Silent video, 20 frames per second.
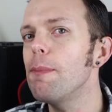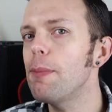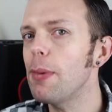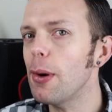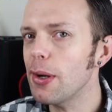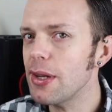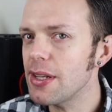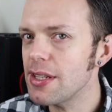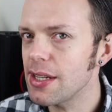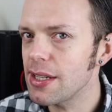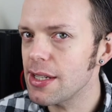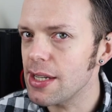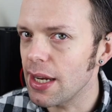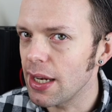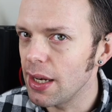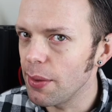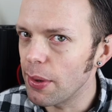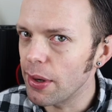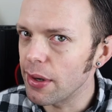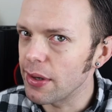Body's
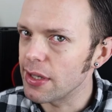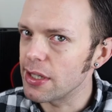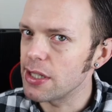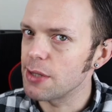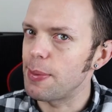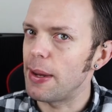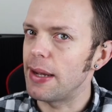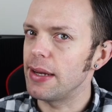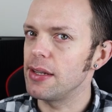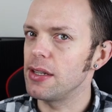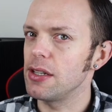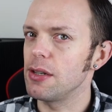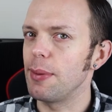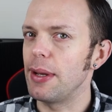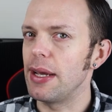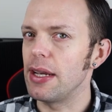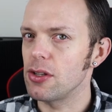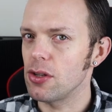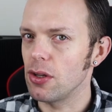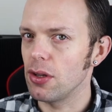exactly where I'd expect it to
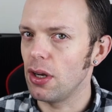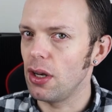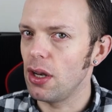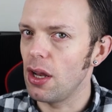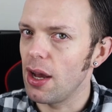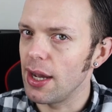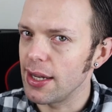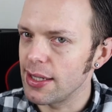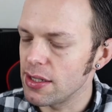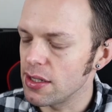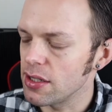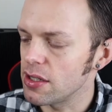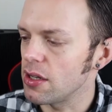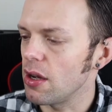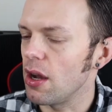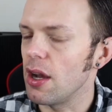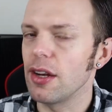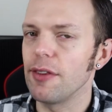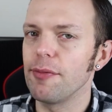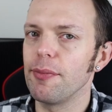be. It's on the lighter
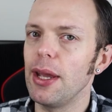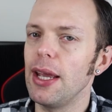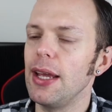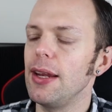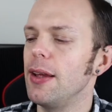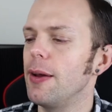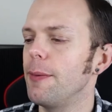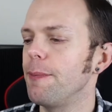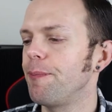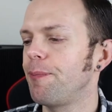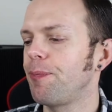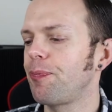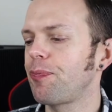side of medium.